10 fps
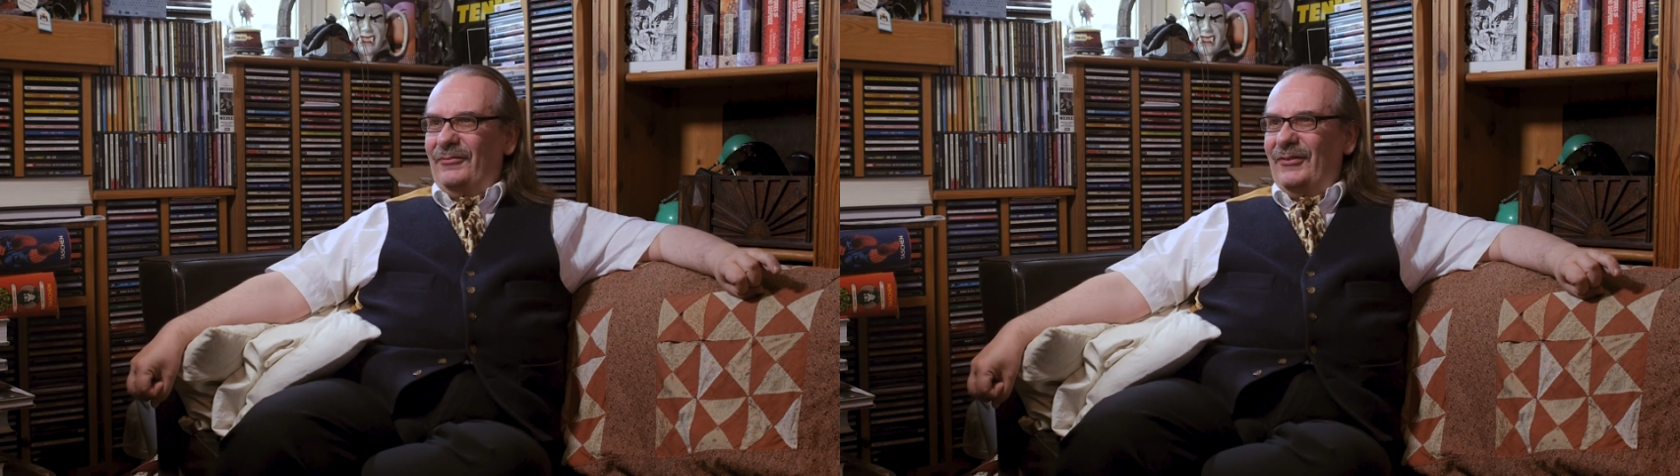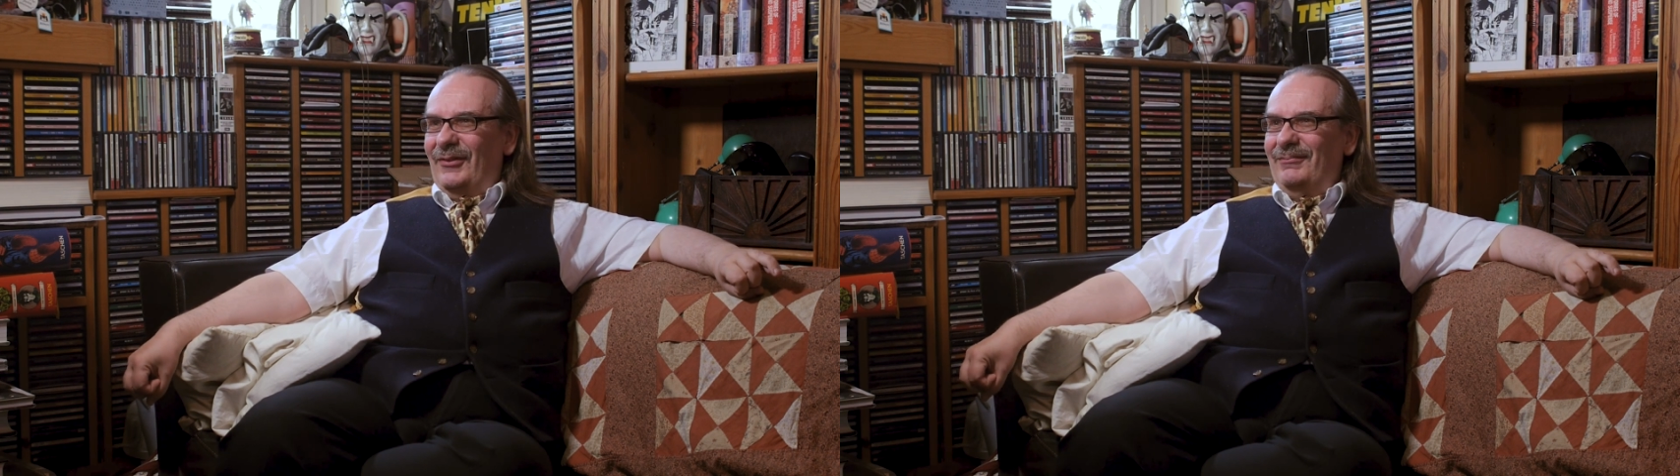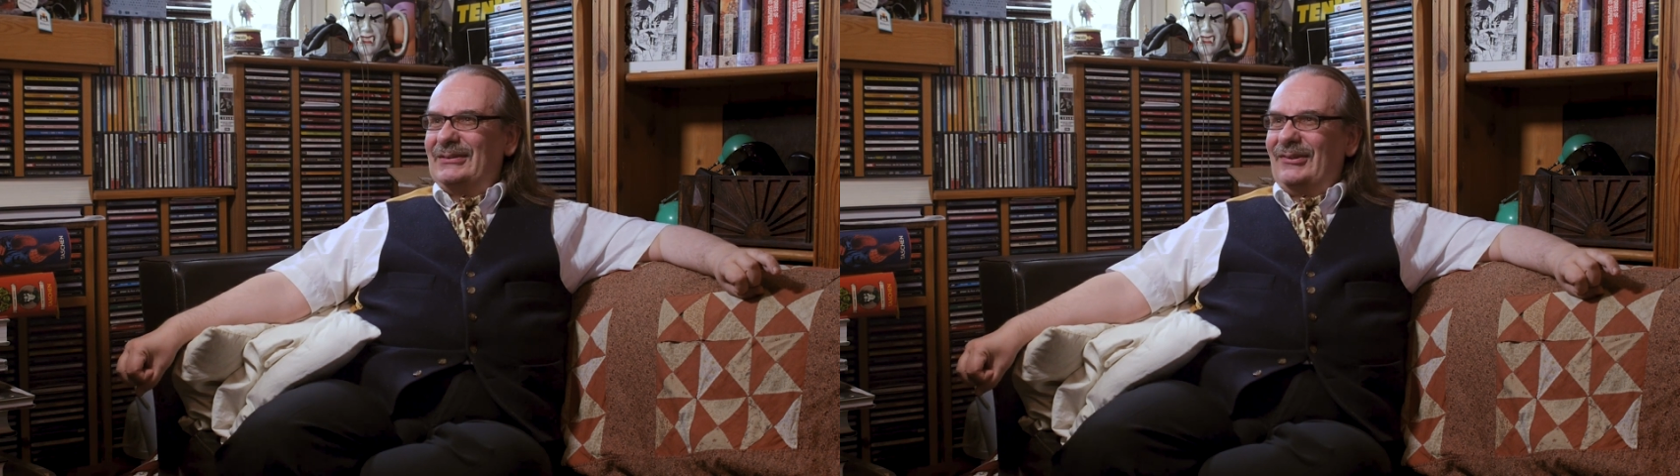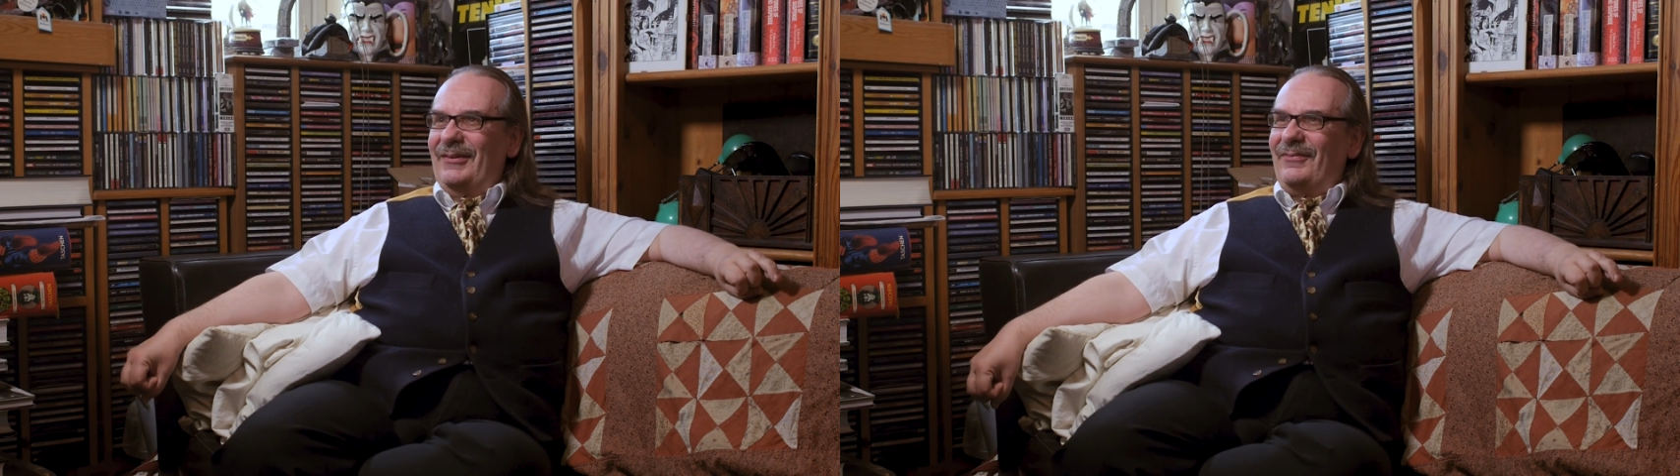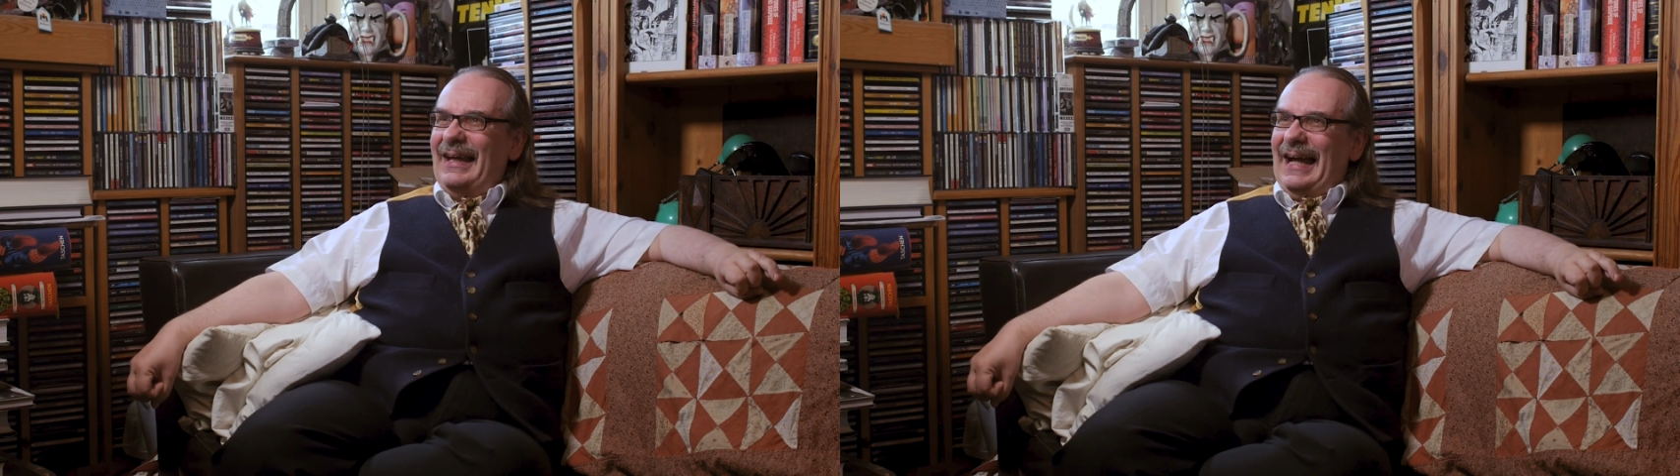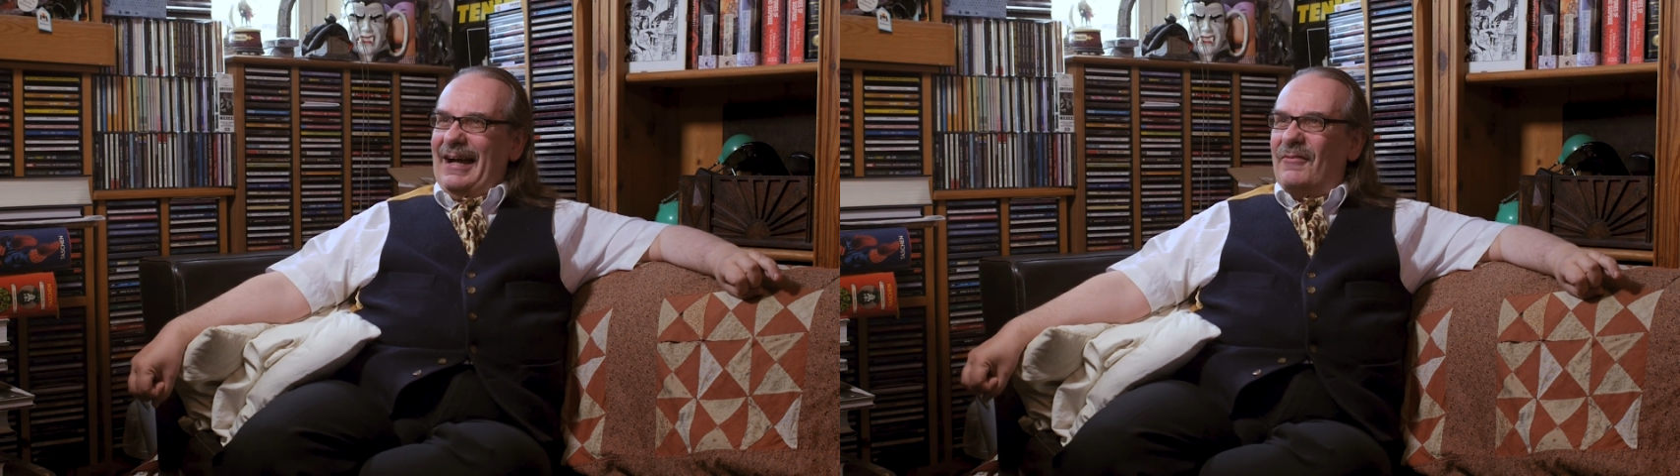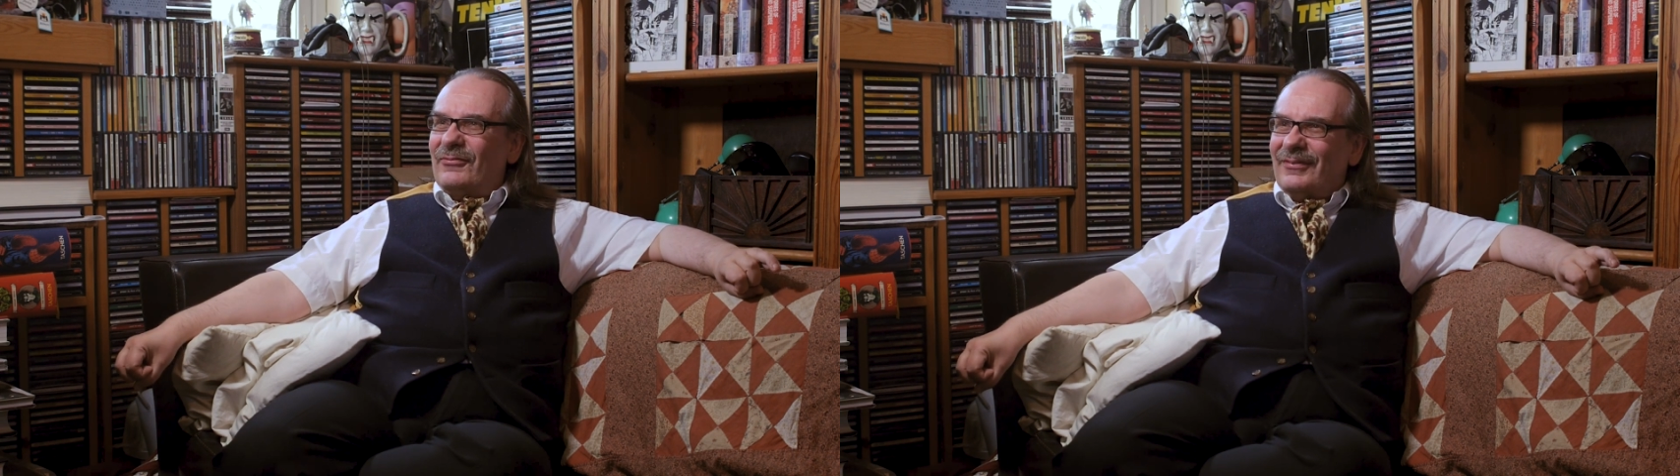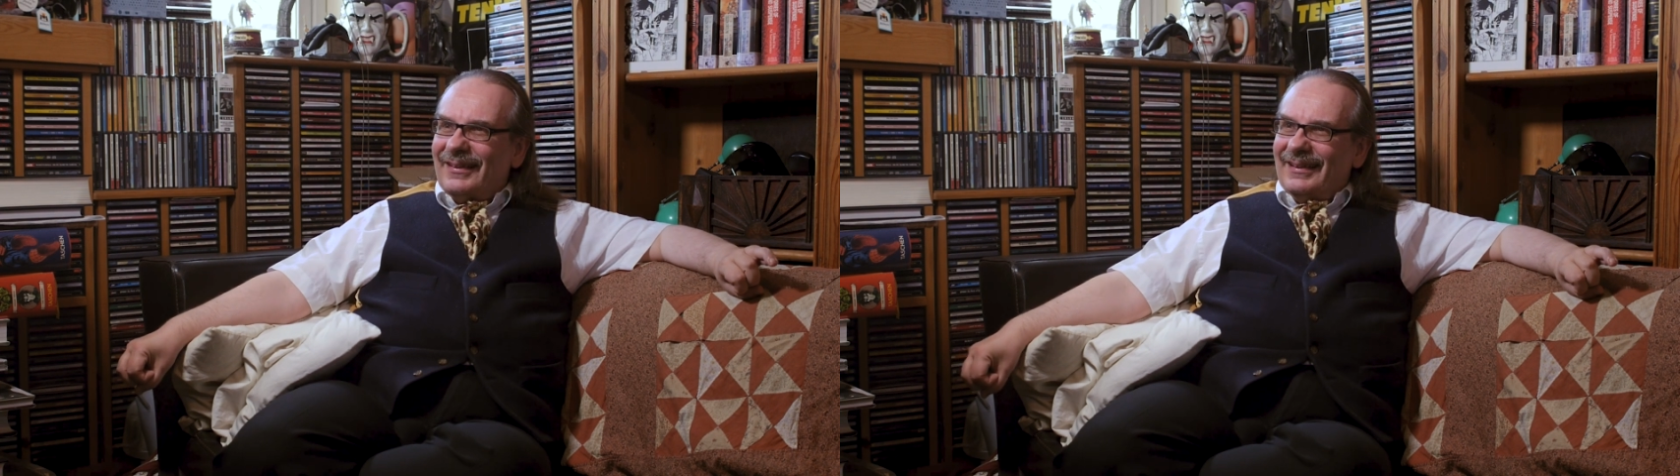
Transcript: films, or if they have,